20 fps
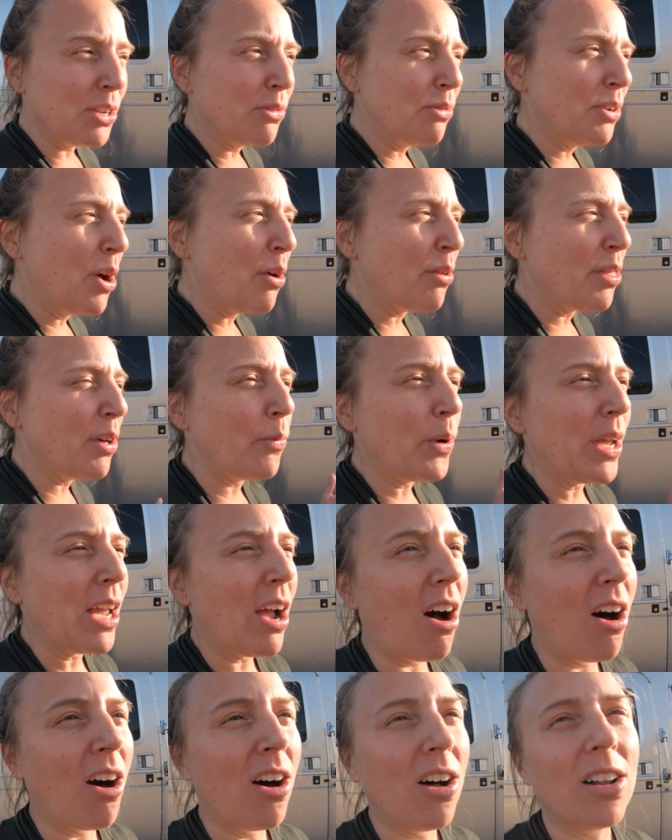you know that we
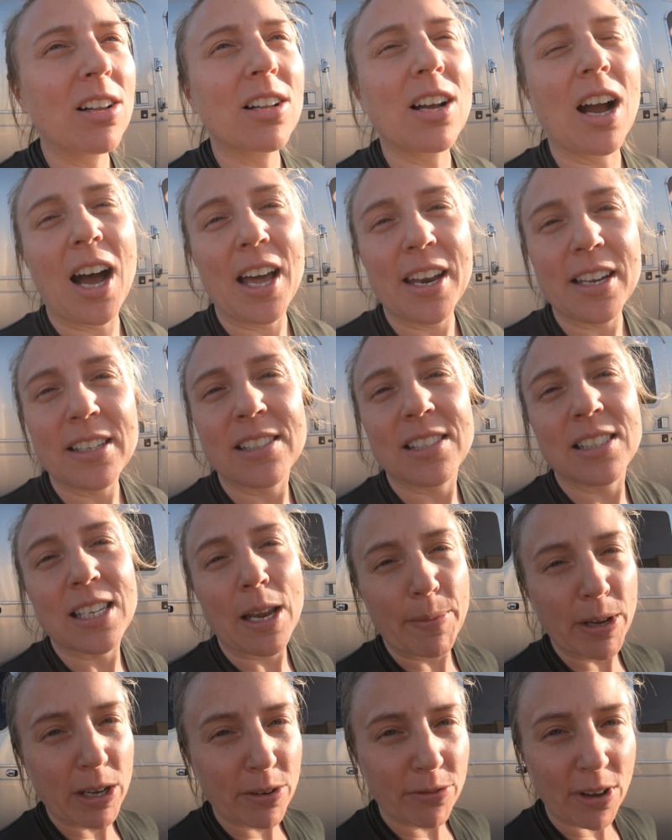all got a
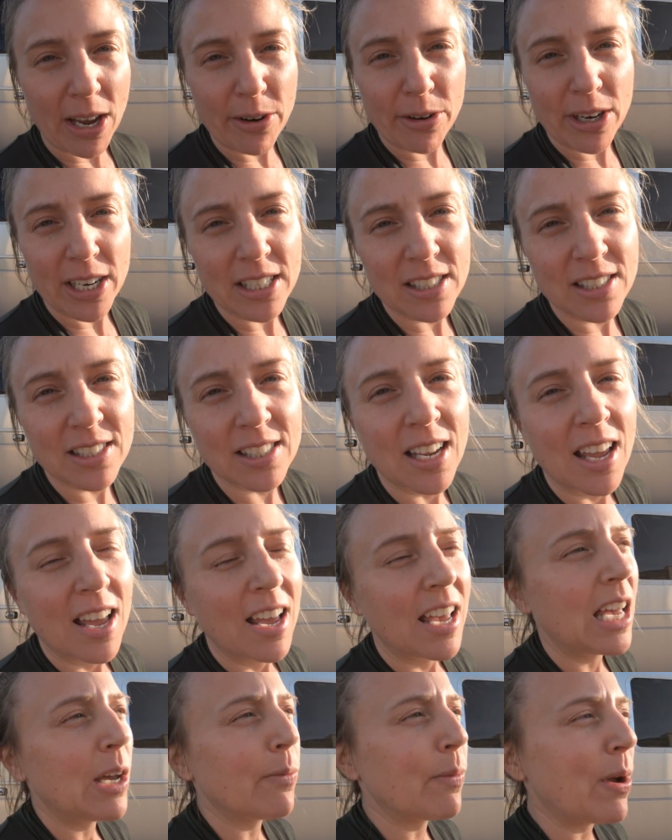stomach virus.
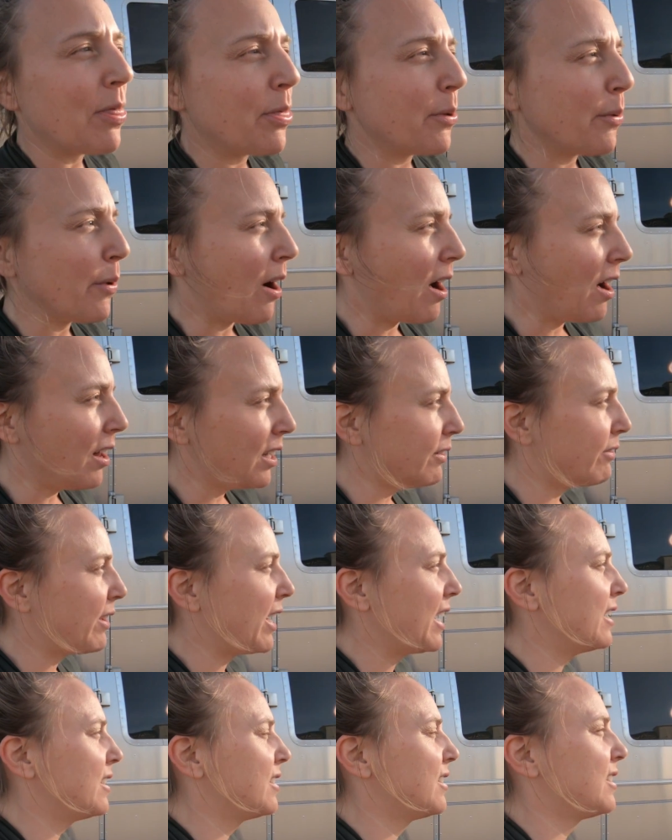It went through all of
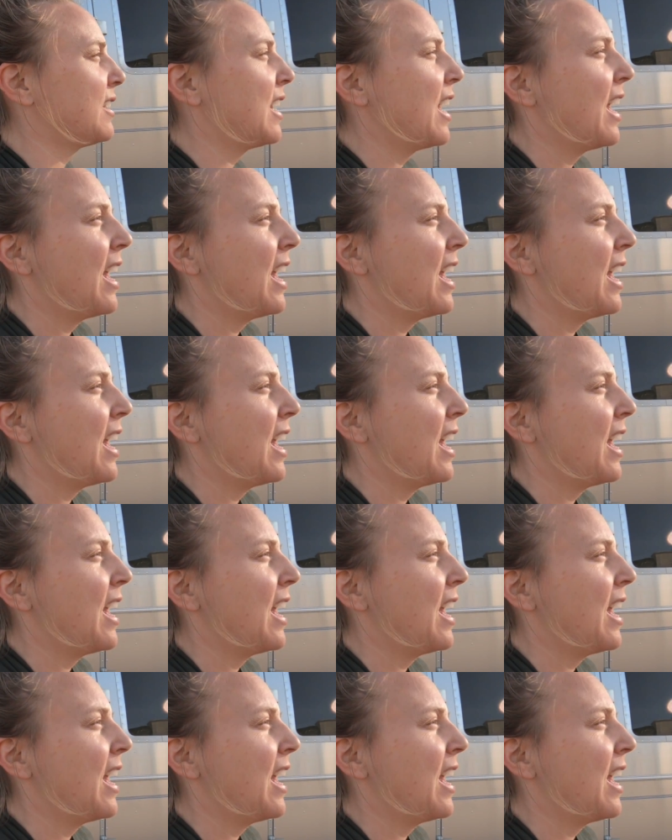us